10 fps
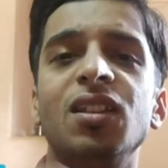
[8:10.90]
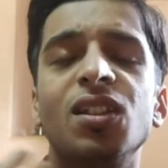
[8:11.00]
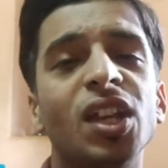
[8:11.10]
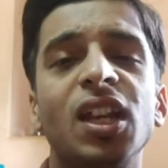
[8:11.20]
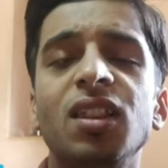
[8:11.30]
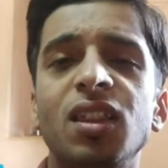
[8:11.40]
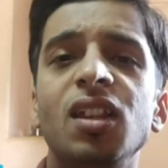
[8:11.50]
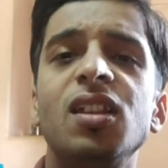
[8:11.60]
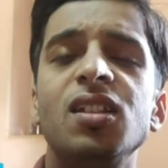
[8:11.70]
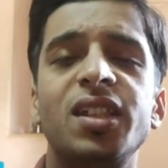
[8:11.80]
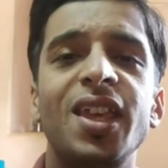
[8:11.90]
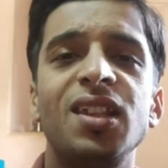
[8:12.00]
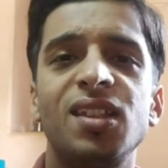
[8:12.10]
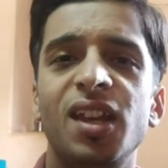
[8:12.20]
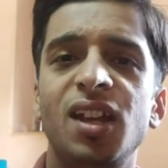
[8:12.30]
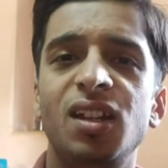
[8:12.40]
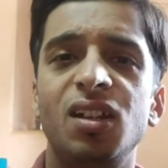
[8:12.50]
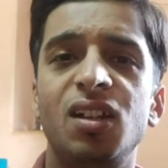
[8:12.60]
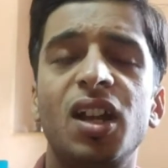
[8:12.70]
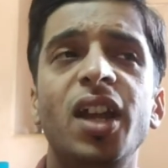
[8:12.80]
The second thing he says that
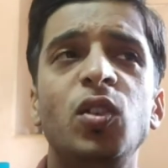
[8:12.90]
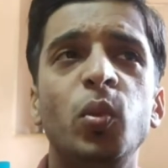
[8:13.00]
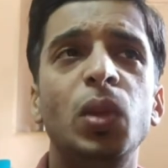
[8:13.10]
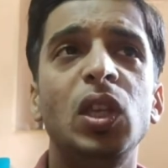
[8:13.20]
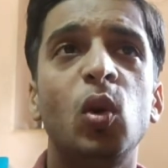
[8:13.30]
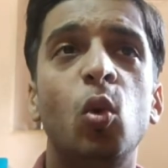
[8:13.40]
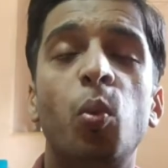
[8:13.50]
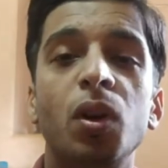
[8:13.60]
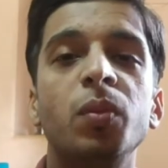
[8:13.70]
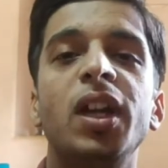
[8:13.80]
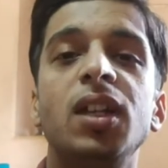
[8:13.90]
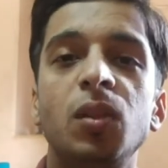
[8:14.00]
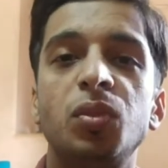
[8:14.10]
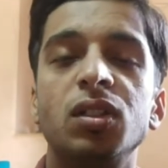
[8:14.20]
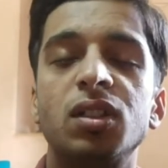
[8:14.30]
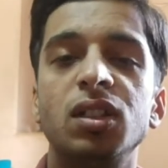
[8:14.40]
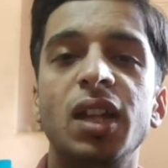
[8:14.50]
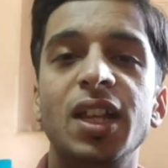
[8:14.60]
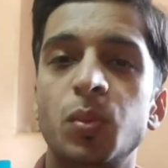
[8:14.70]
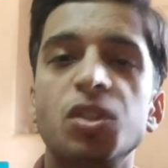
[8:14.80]
try to be open-minded person
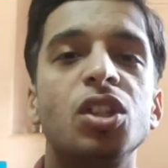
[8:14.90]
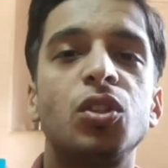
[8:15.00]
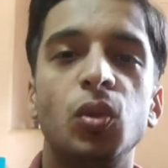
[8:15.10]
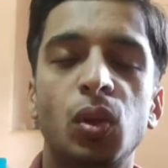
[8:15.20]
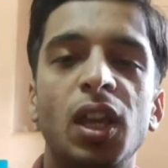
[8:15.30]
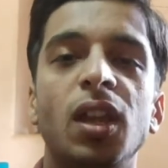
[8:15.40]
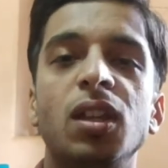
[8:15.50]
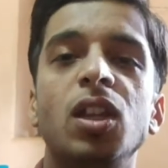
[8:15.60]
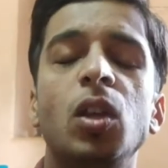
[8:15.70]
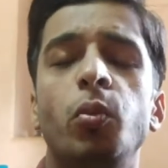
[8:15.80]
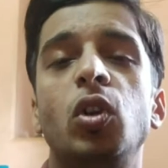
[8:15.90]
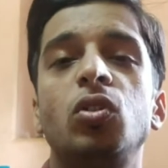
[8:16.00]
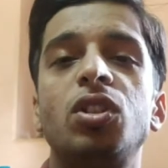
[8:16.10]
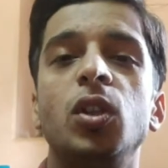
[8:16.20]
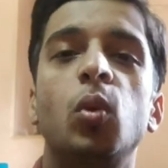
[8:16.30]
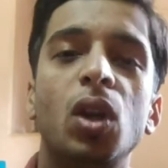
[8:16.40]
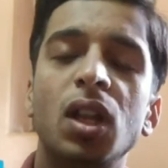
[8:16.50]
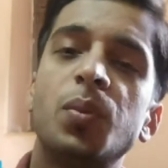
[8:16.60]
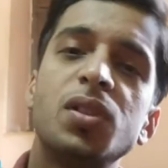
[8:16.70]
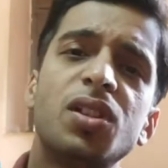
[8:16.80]
as much as you can. Because see what
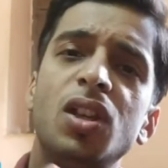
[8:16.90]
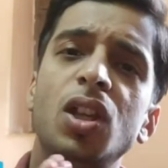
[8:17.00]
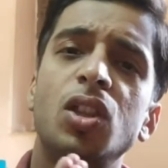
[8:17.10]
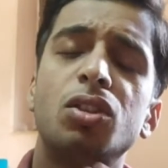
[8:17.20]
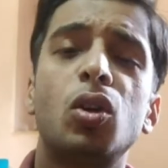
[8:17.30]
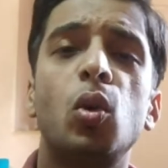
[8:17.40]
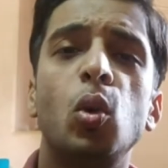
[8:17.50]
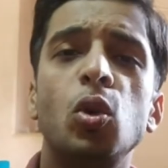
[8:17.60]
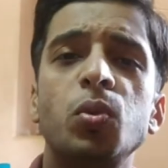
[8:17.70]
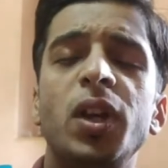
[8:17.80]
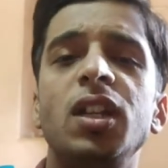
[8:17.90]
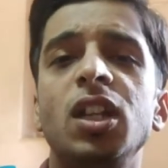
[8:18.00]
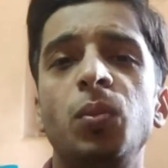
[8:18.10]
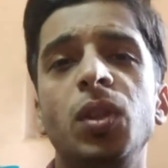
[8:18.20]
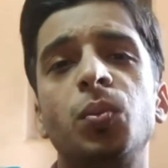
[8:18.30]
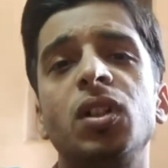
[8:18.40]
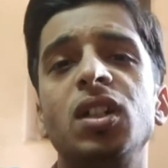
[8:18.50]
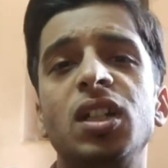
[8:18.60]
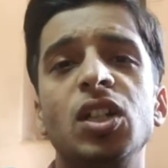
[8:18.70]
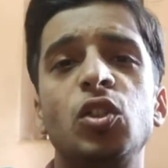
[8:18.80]
happens, the close-minded
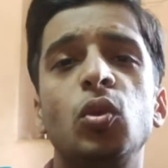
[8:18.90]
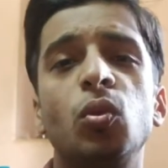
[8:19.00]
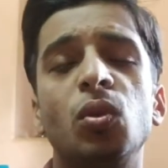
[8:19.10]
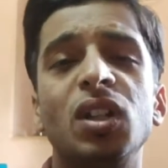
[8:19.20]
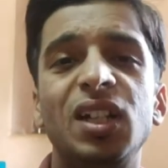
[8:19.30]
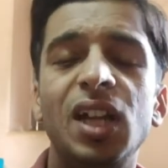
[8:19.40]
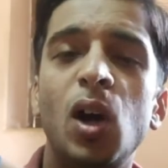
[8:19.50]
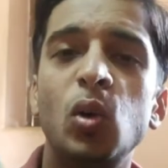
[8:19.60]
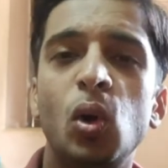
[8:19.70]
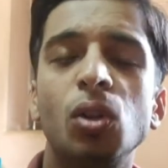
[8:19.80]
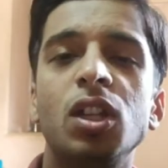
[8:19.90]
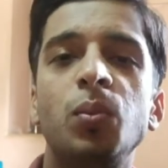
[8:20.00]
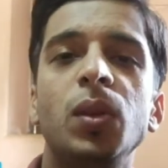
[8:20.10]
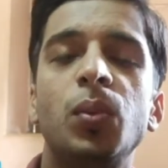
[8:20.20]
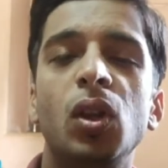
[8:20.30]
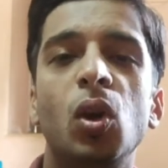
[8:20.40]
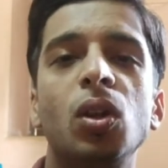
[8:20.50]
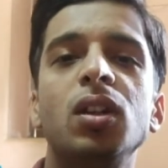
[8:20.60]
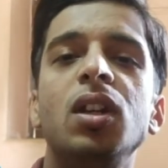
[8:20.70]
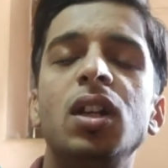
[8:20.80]
people tends to down other people, or